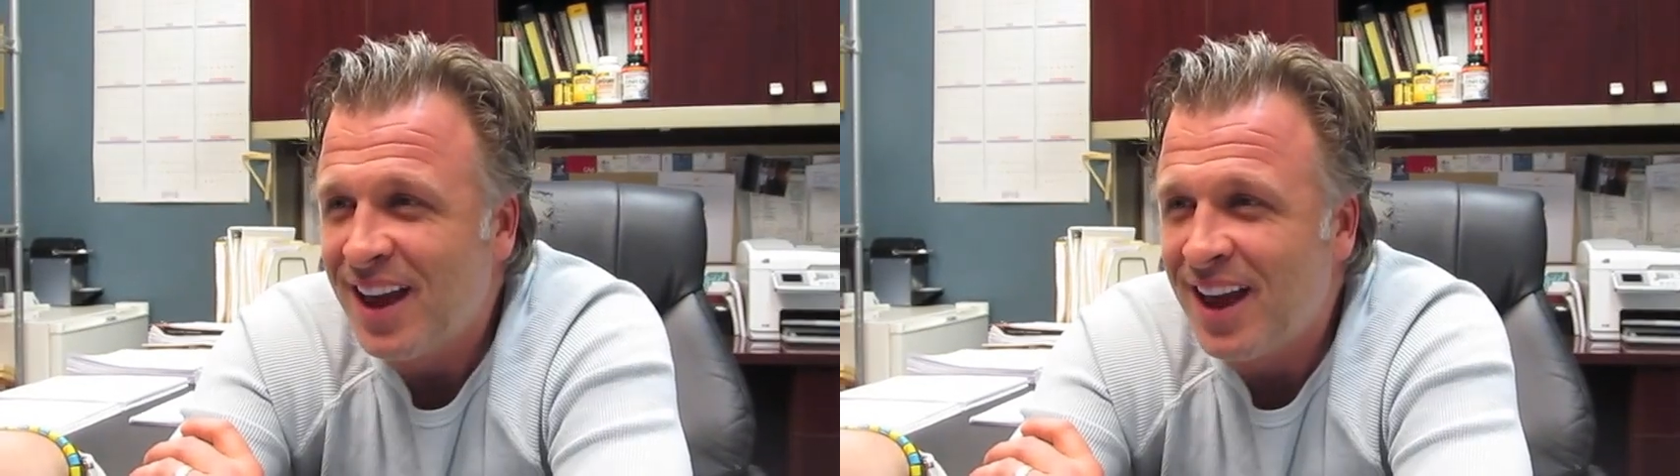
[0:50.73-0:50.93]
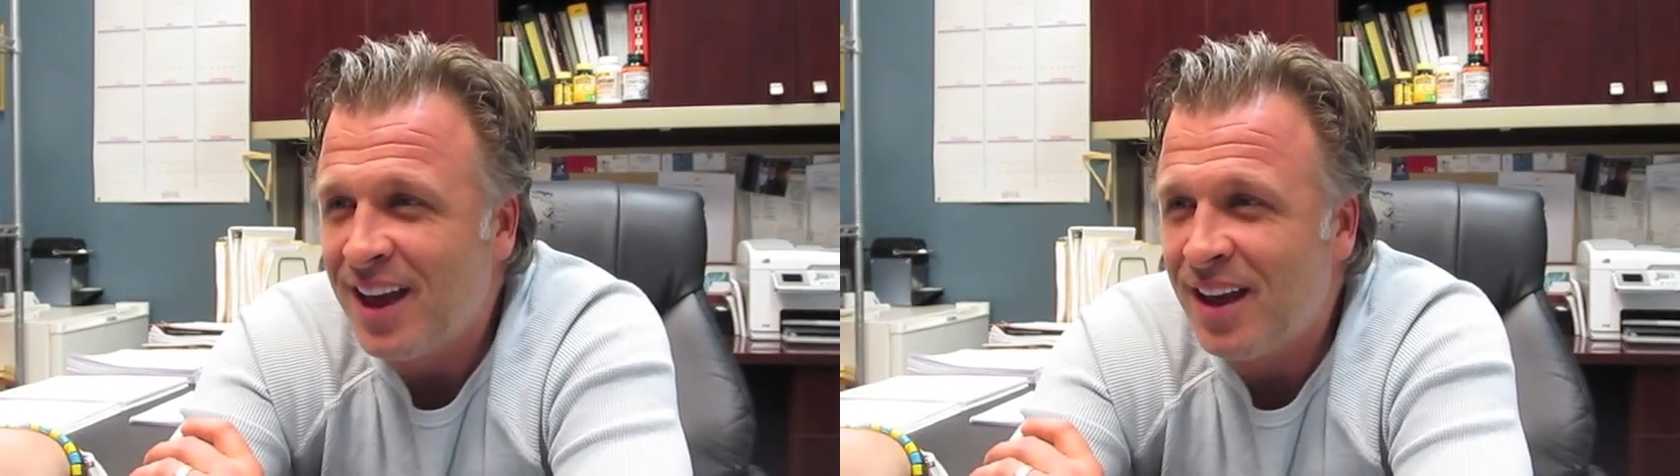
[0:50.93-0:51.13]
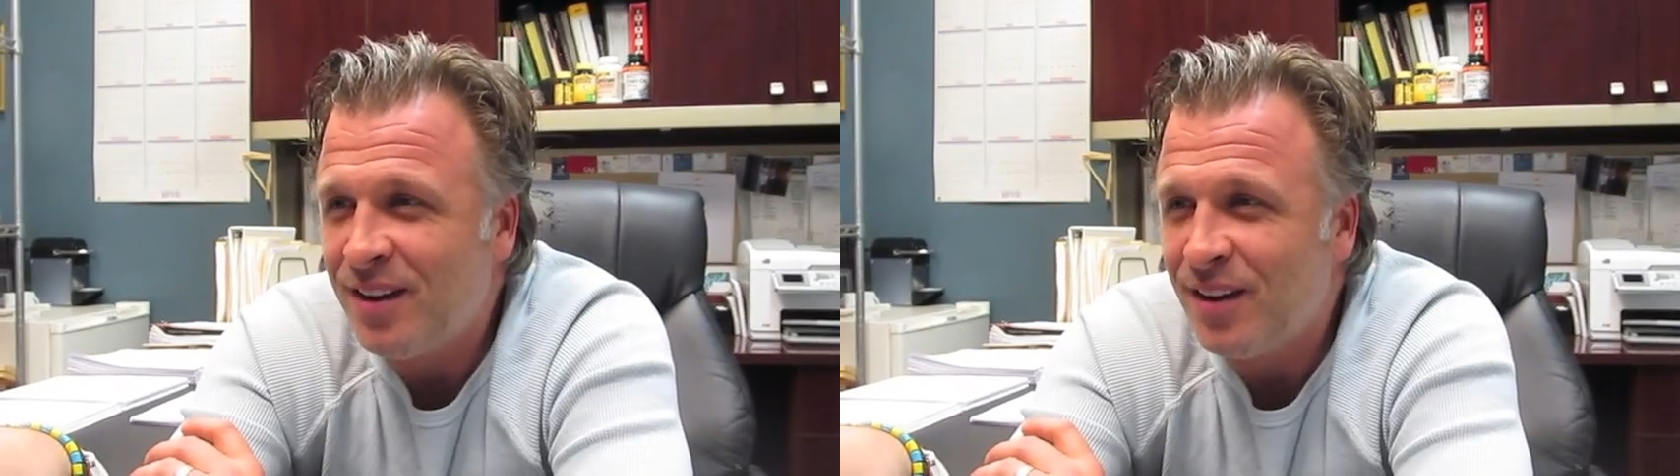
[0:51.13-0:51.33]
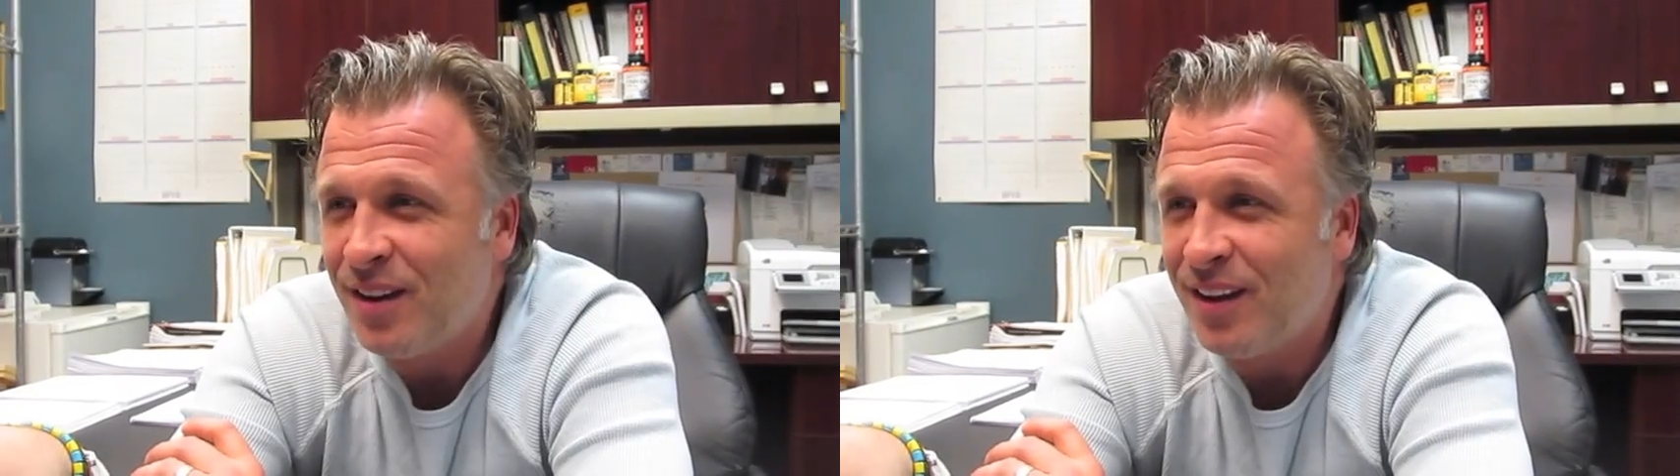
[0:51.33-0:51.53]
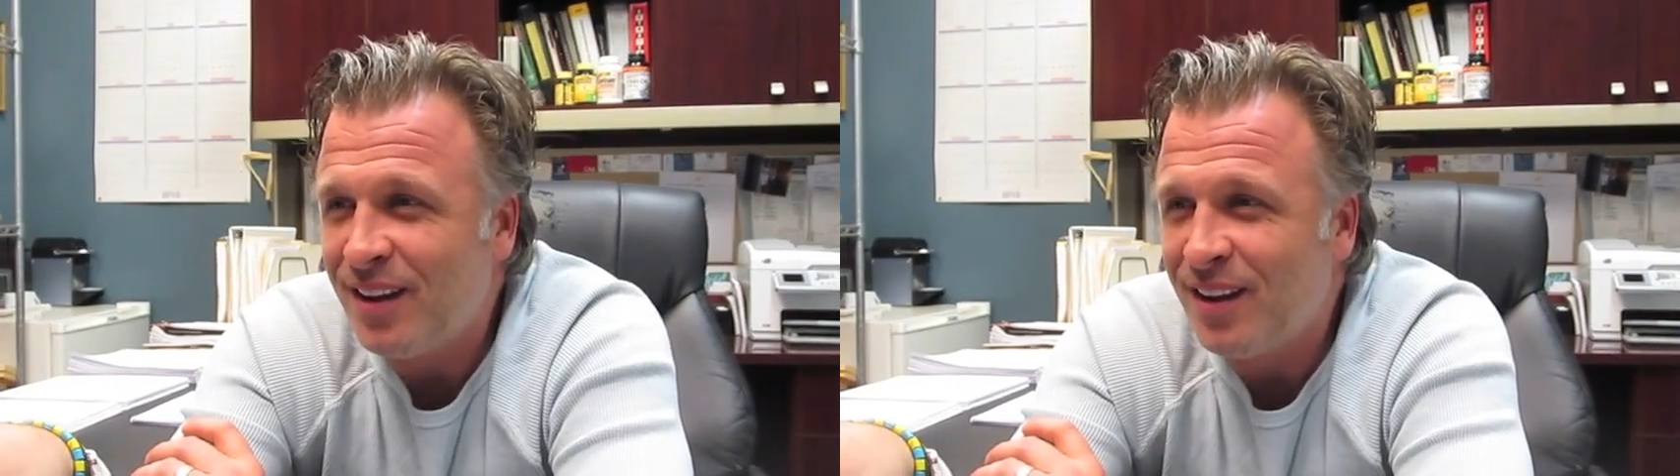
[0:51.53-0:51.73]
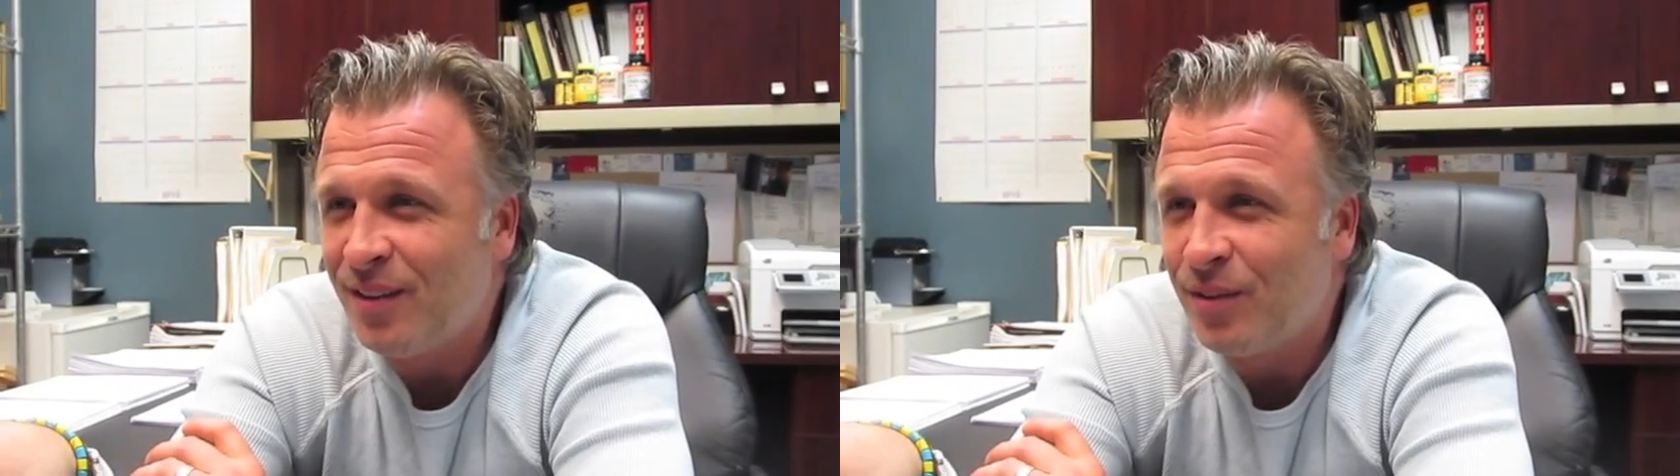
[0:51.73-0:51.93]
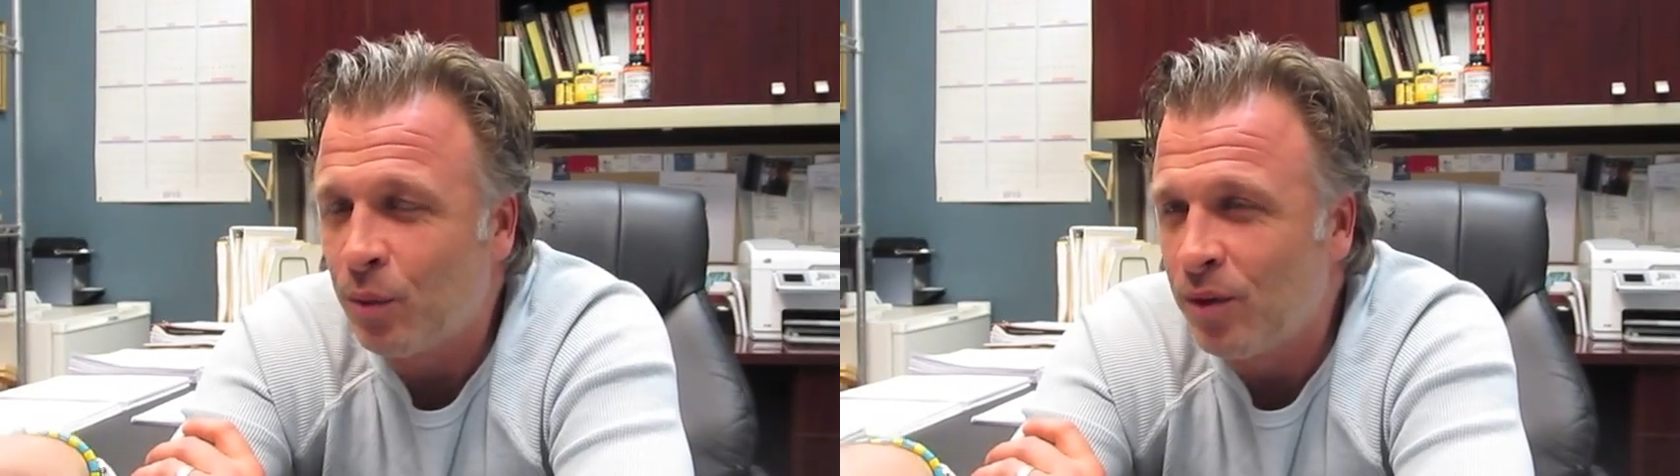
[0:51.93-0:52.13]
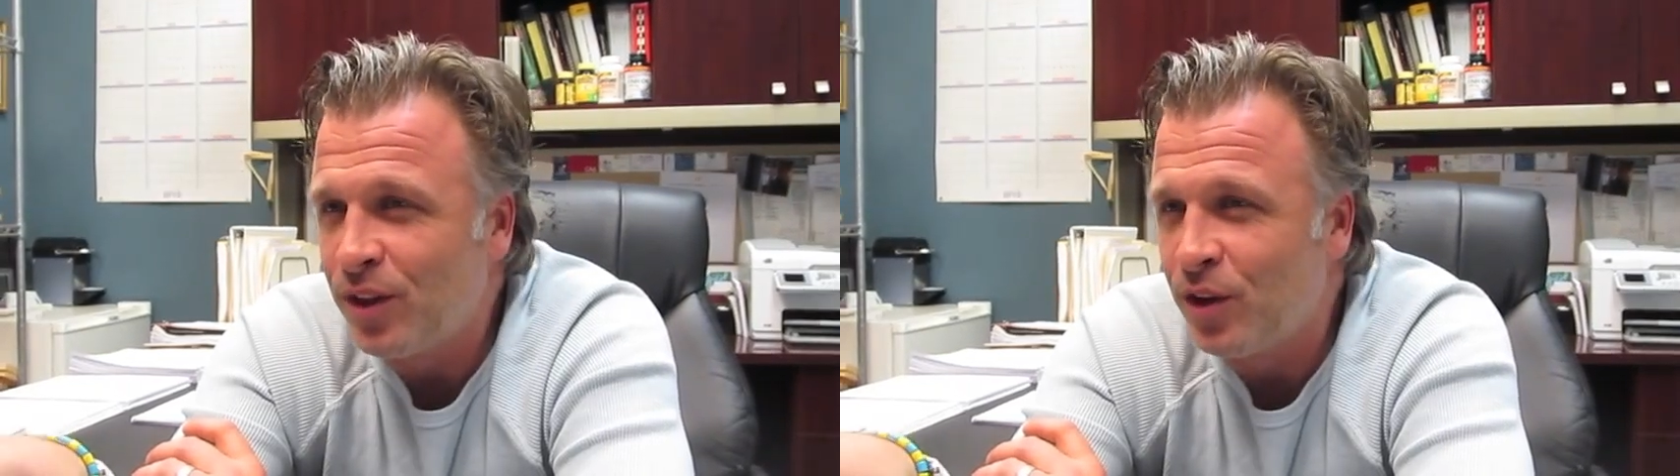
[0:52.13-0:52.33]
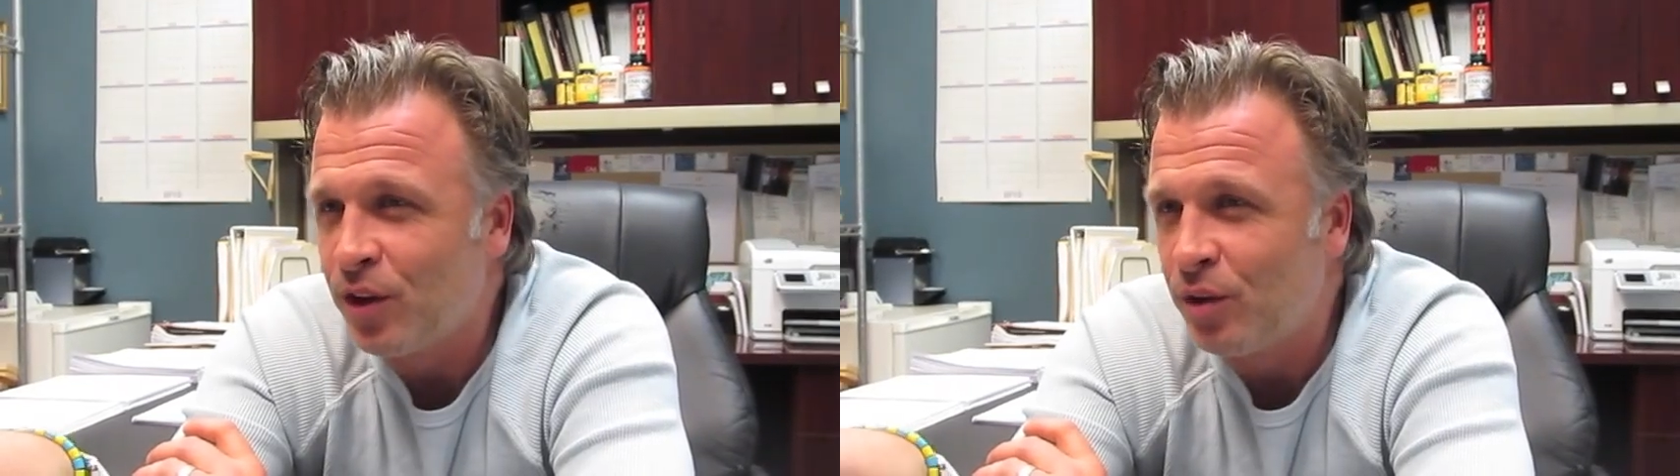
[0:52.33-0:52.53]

and the one thing you're